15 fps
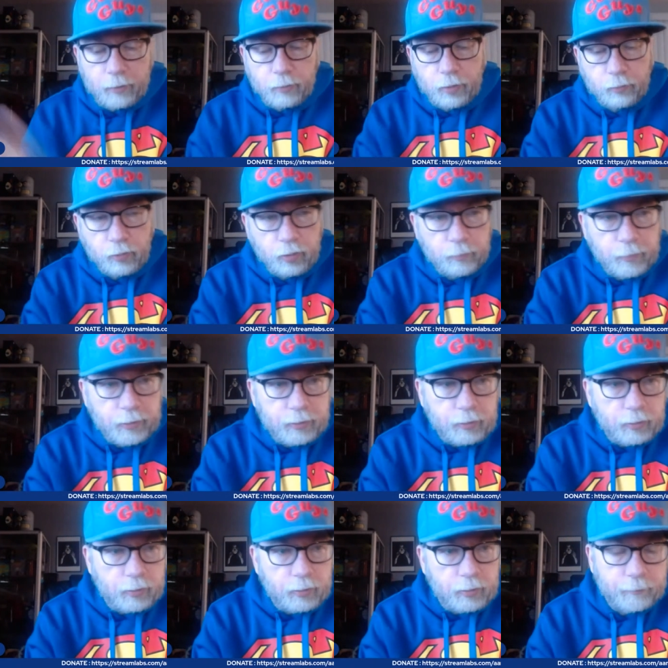in one word,
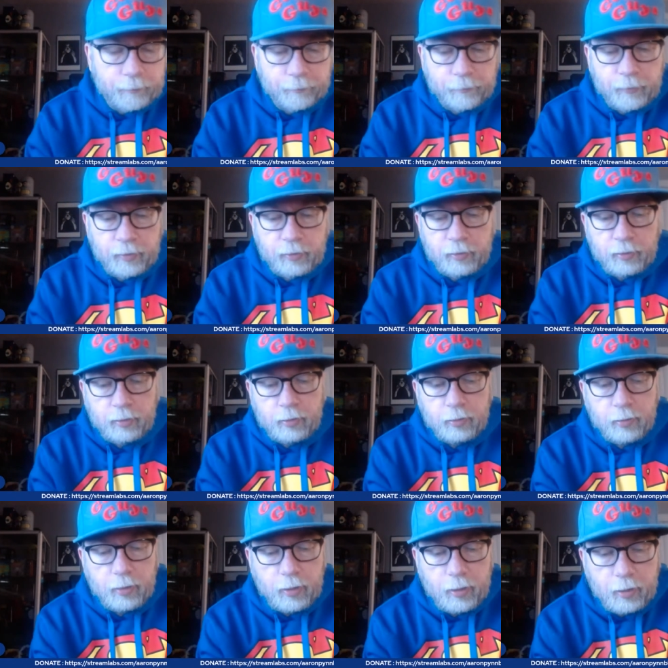basically.
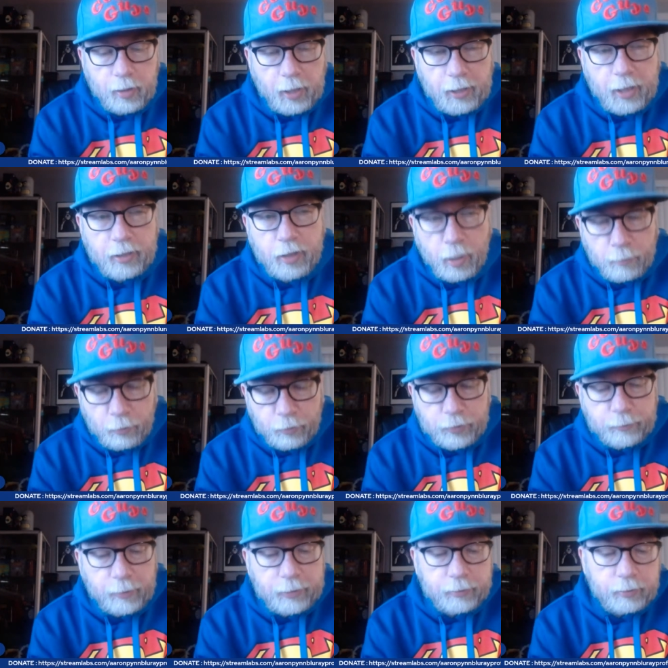And I got a couple of
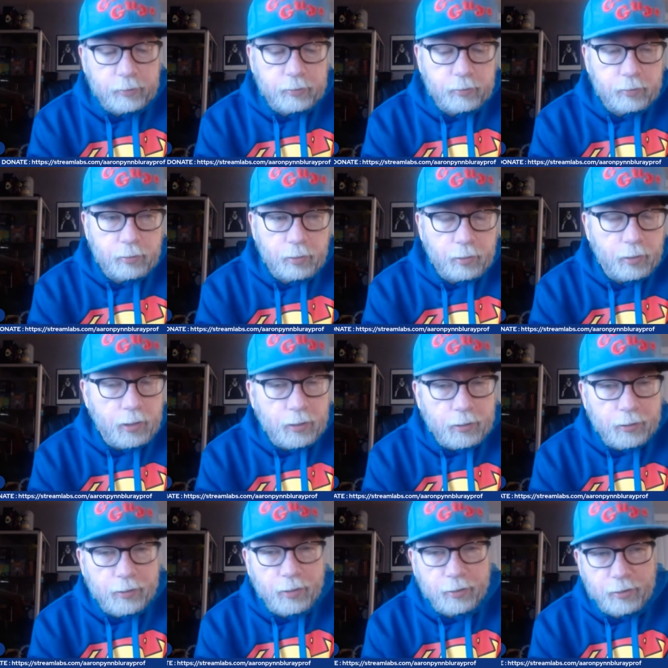responses.
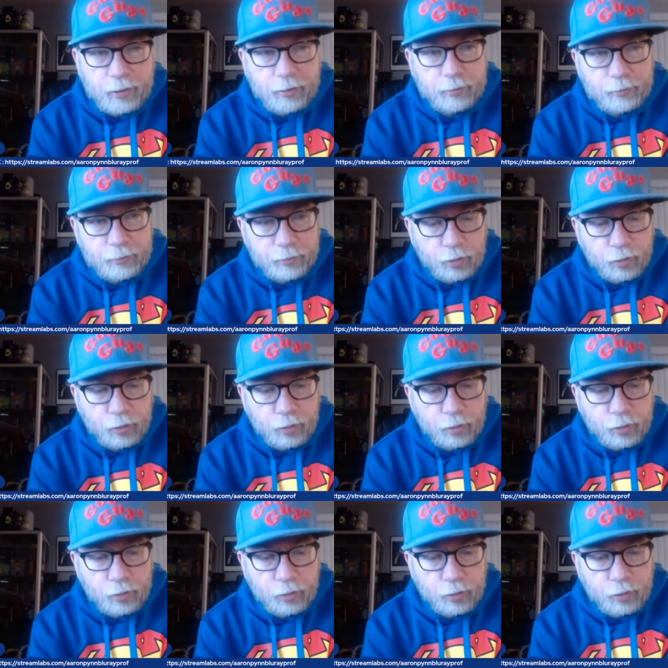Luckily, nothing